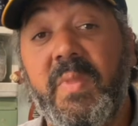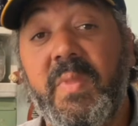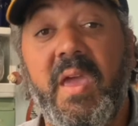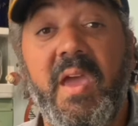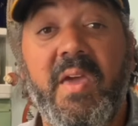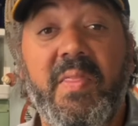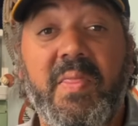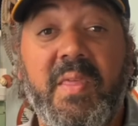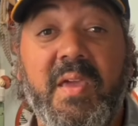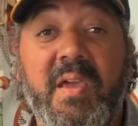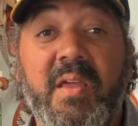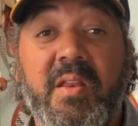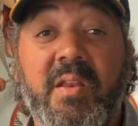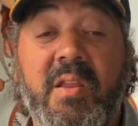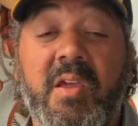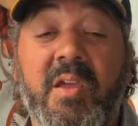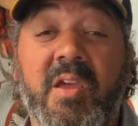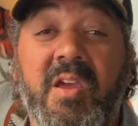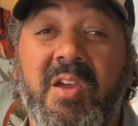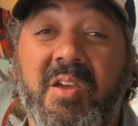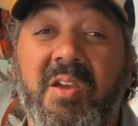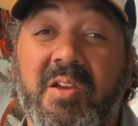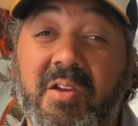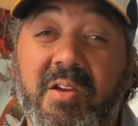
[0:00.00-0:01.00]
And then
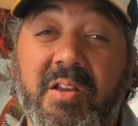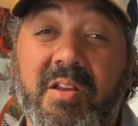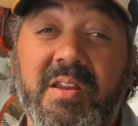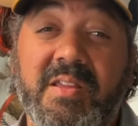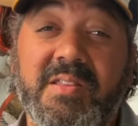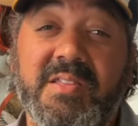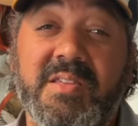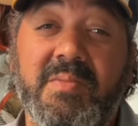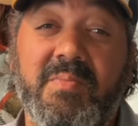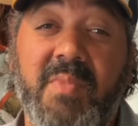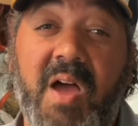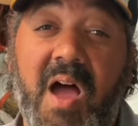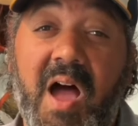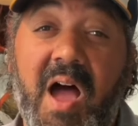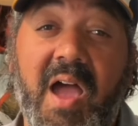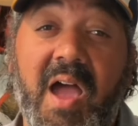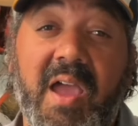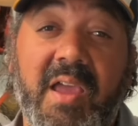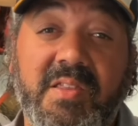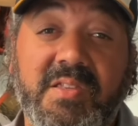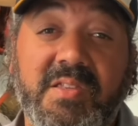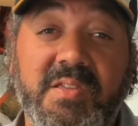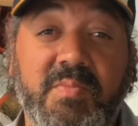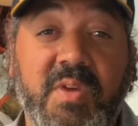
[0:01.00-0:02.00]
you're gonna need some eye
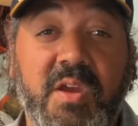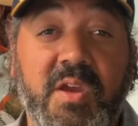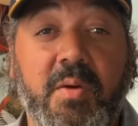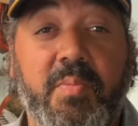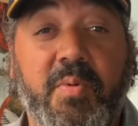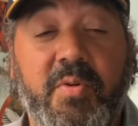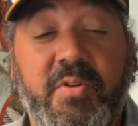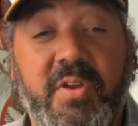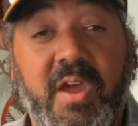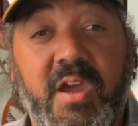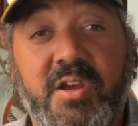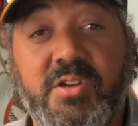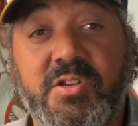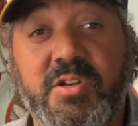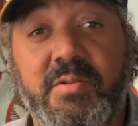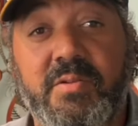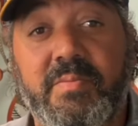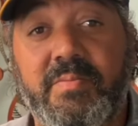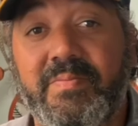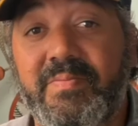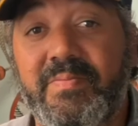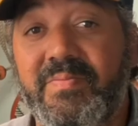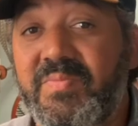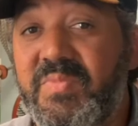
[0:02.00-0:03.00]
and some ear protection.
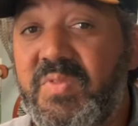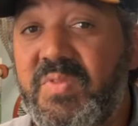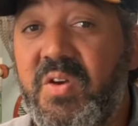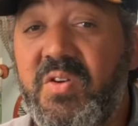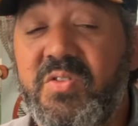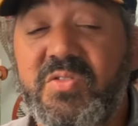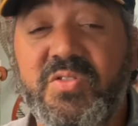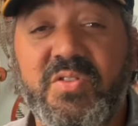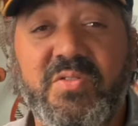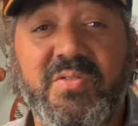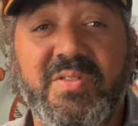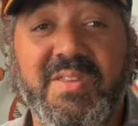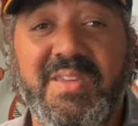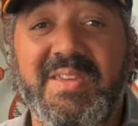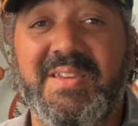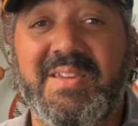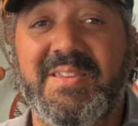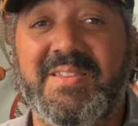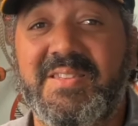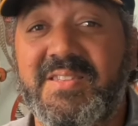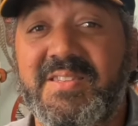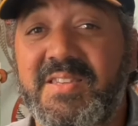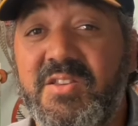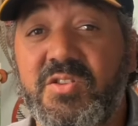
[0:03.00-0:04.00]
Those are the
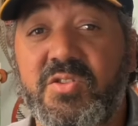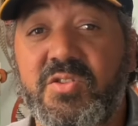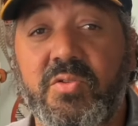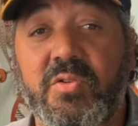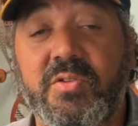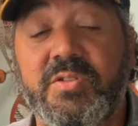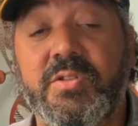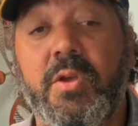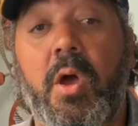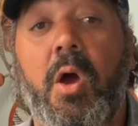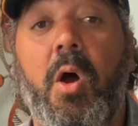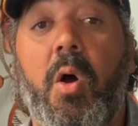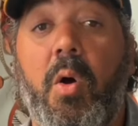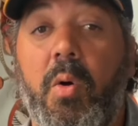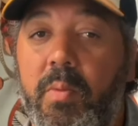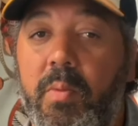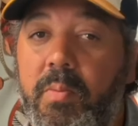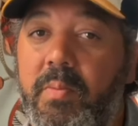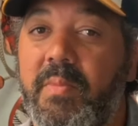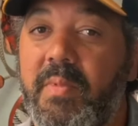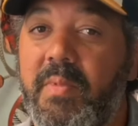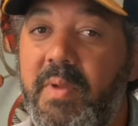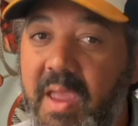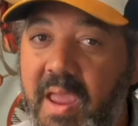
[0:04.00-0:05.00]
essentials. Oh,
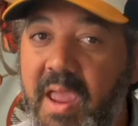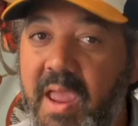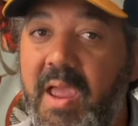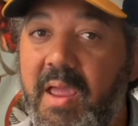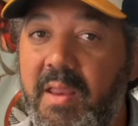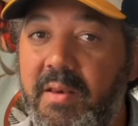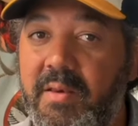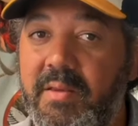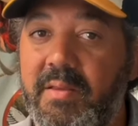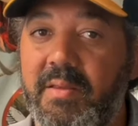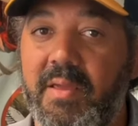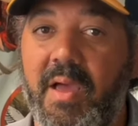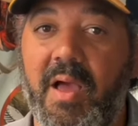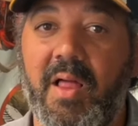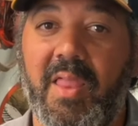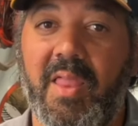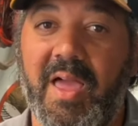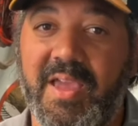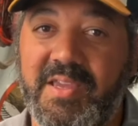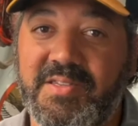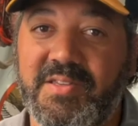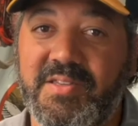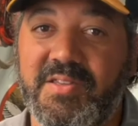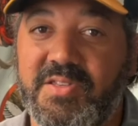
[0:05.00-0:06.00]
and a
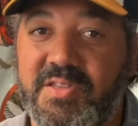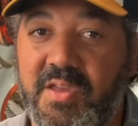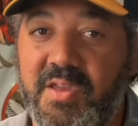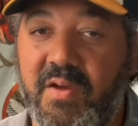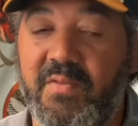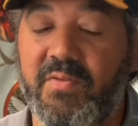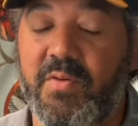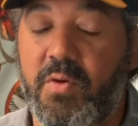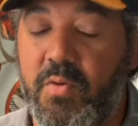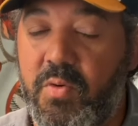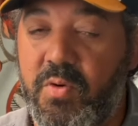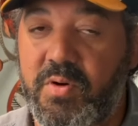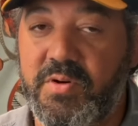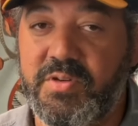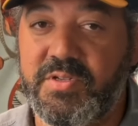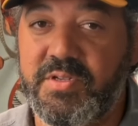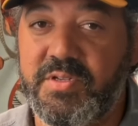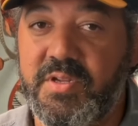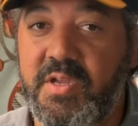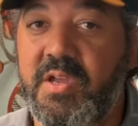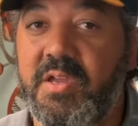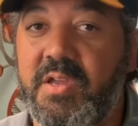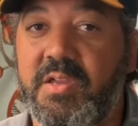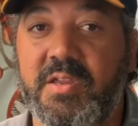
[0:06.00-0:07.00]
license, of course.
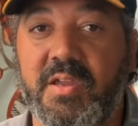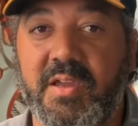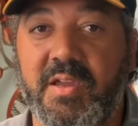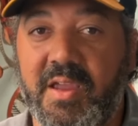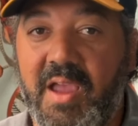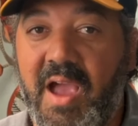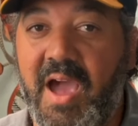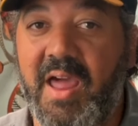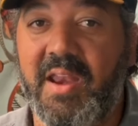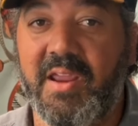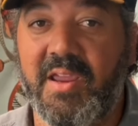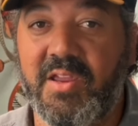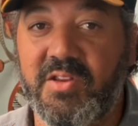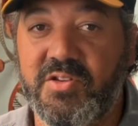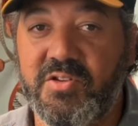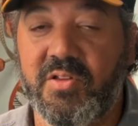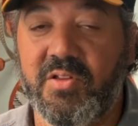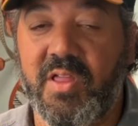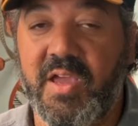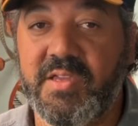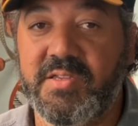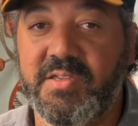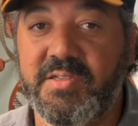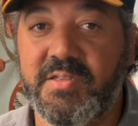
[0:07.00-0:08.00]
You gotta get your
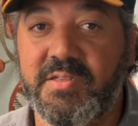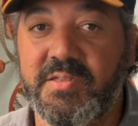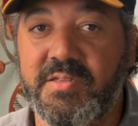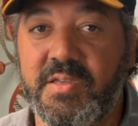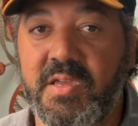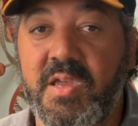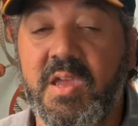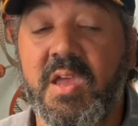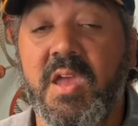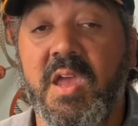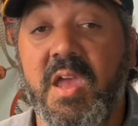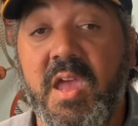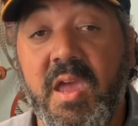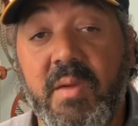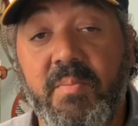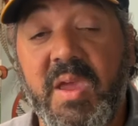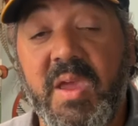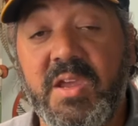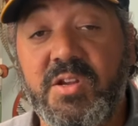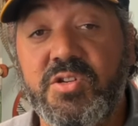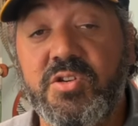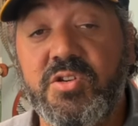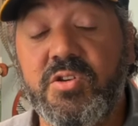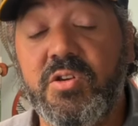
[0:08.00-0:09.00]
license. And
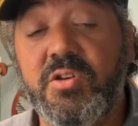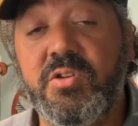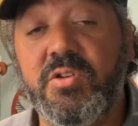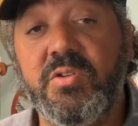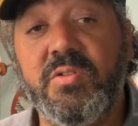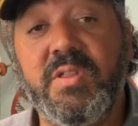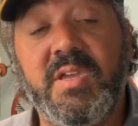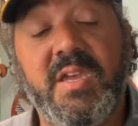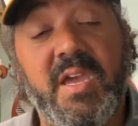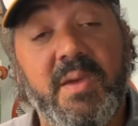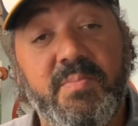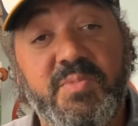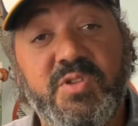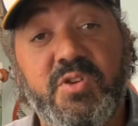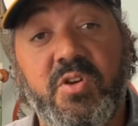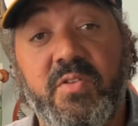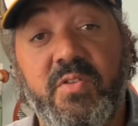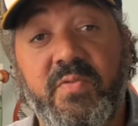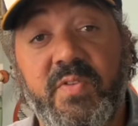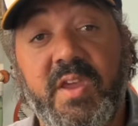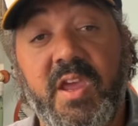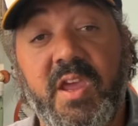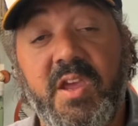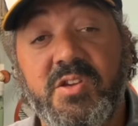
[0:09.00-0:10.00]
make sure you do the HIP
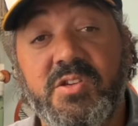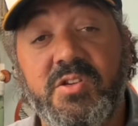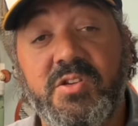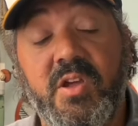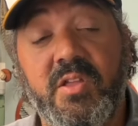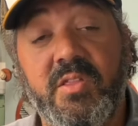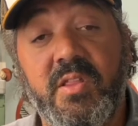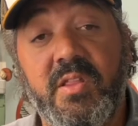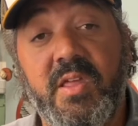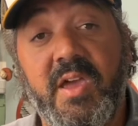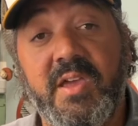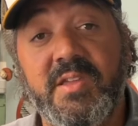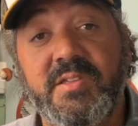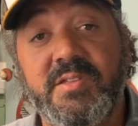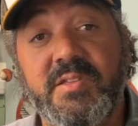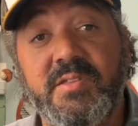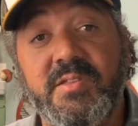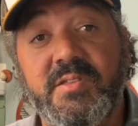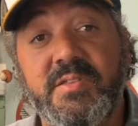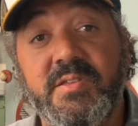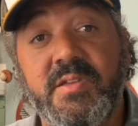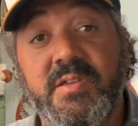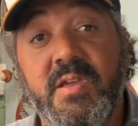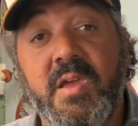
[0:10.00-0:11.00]
certification on the
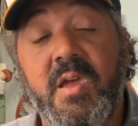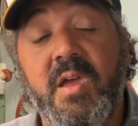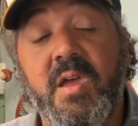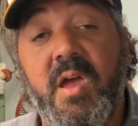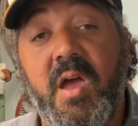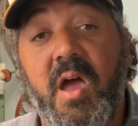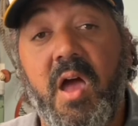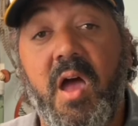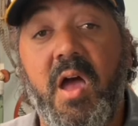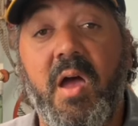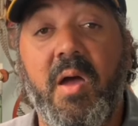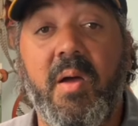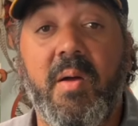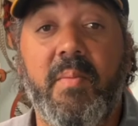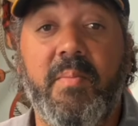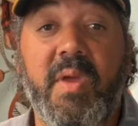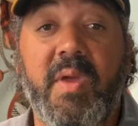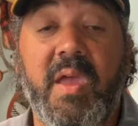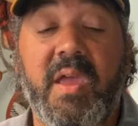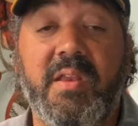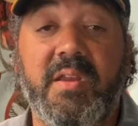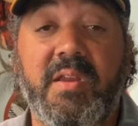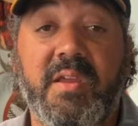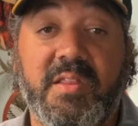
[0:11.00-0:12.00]
license,
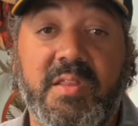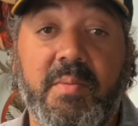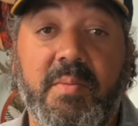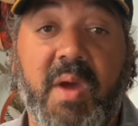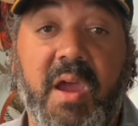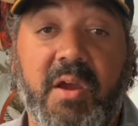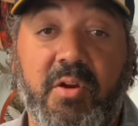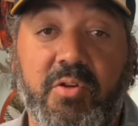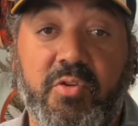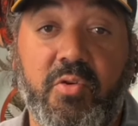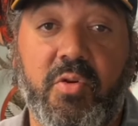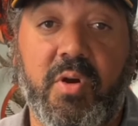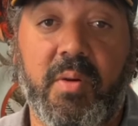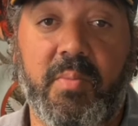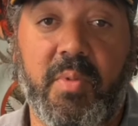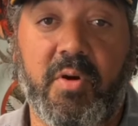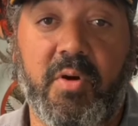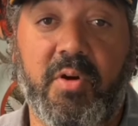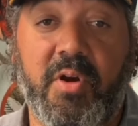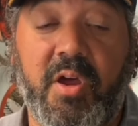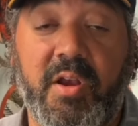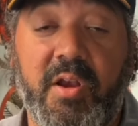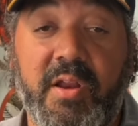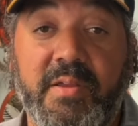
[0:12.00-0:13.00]
and you get the migratory
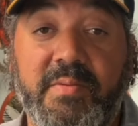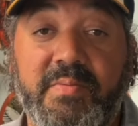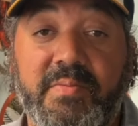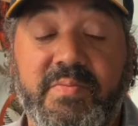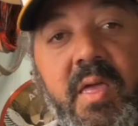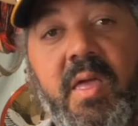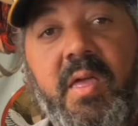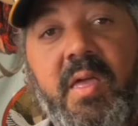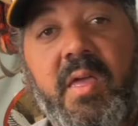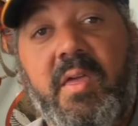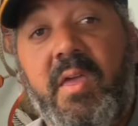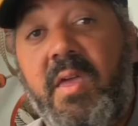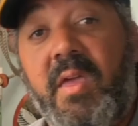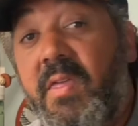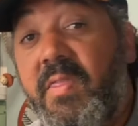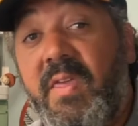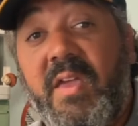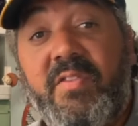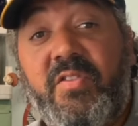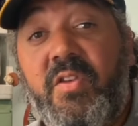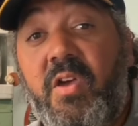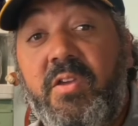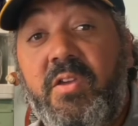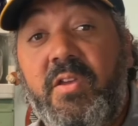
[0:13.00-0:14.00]
bird on it.
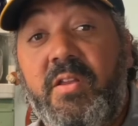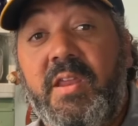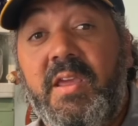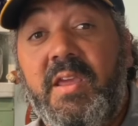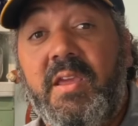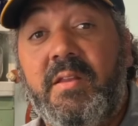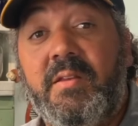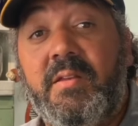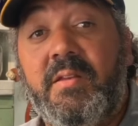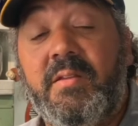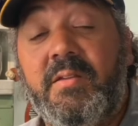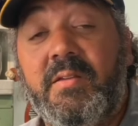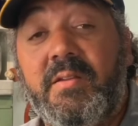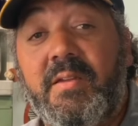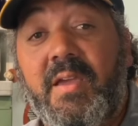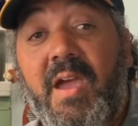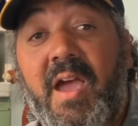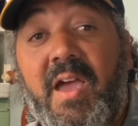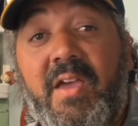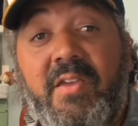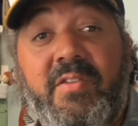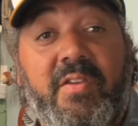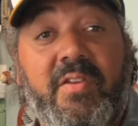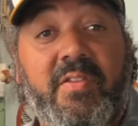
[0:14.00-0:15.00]
That's all you need,
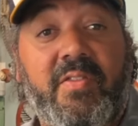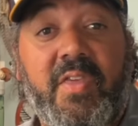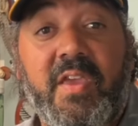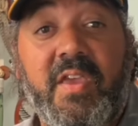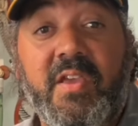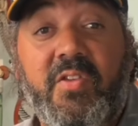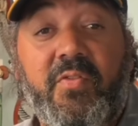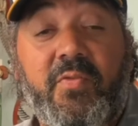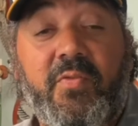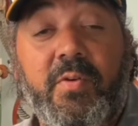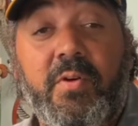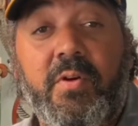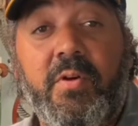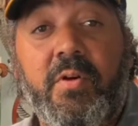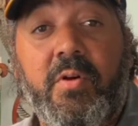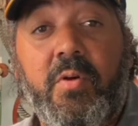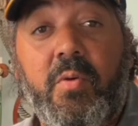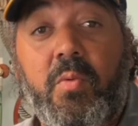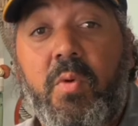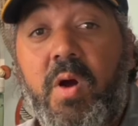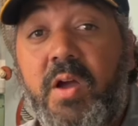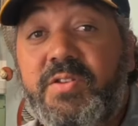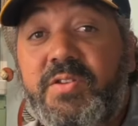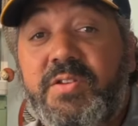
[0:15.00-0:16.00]
guys, and thanks for
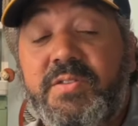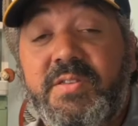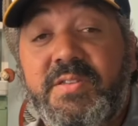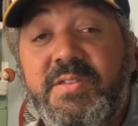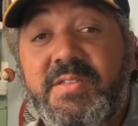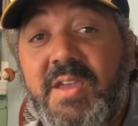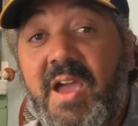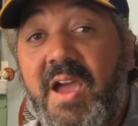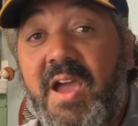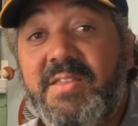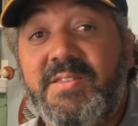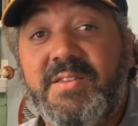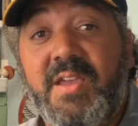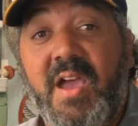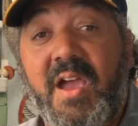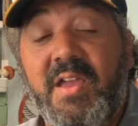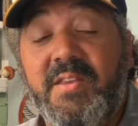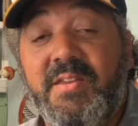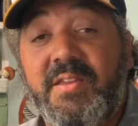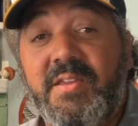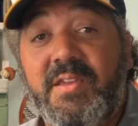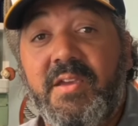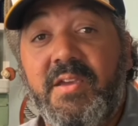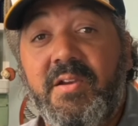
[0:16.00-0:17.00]
watching this Guide's
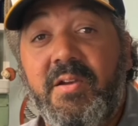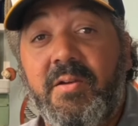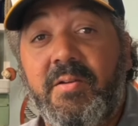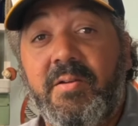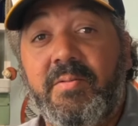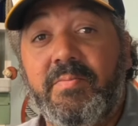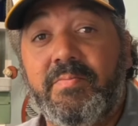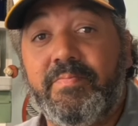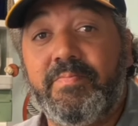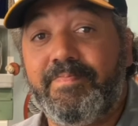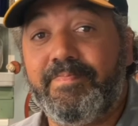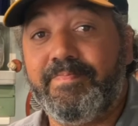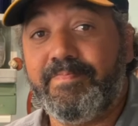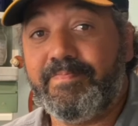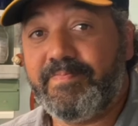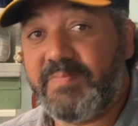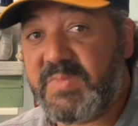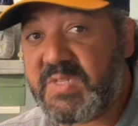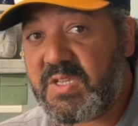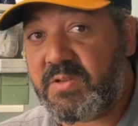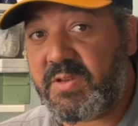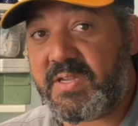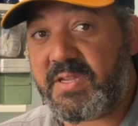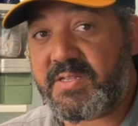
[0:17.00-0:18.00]
Guide to Gear.
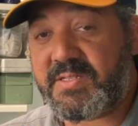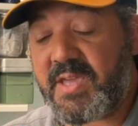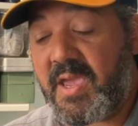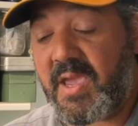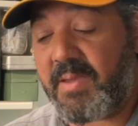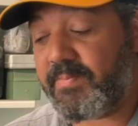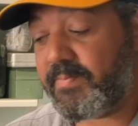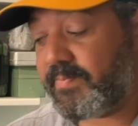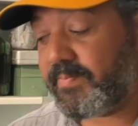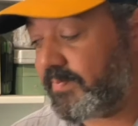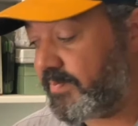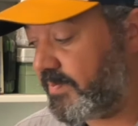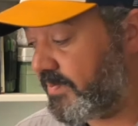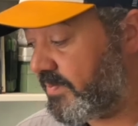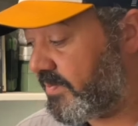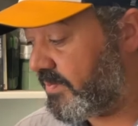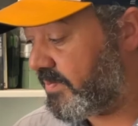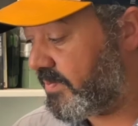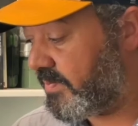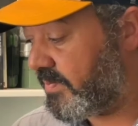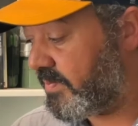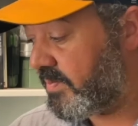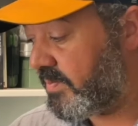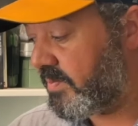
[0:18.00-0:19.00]
Till next time.
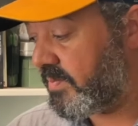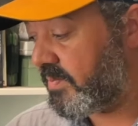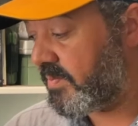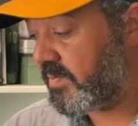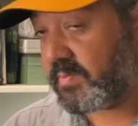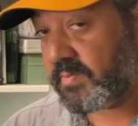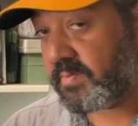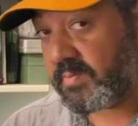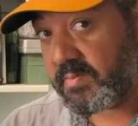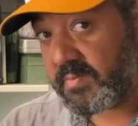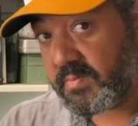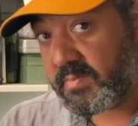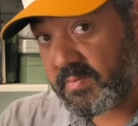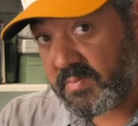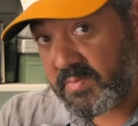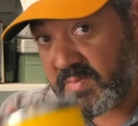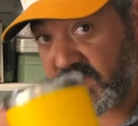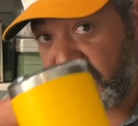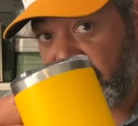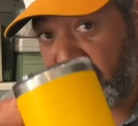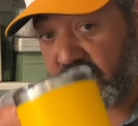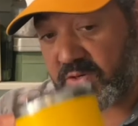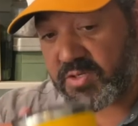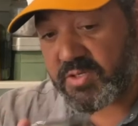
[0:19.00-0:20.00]

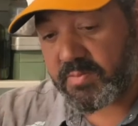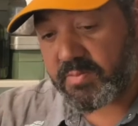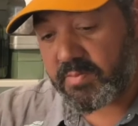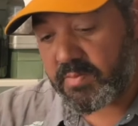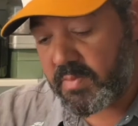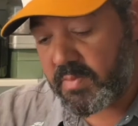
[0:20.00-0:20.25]
Cheers.